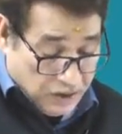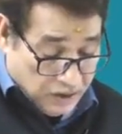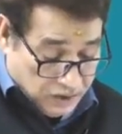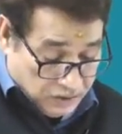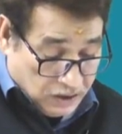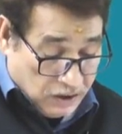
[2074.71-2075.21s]

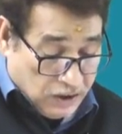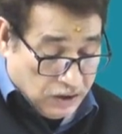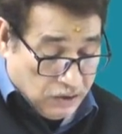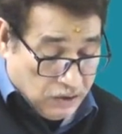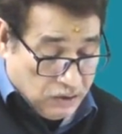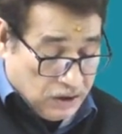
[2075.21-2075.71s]
Is it clear to
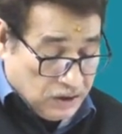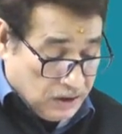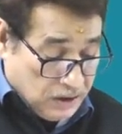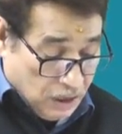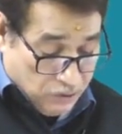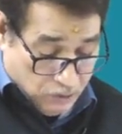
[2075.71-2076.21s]
you? This is
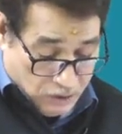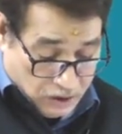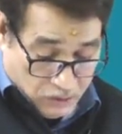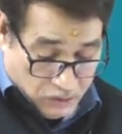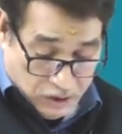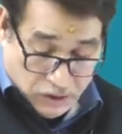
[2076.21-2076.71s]
how you are
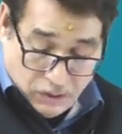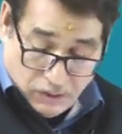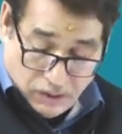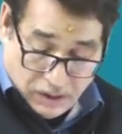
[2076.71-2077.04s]
going to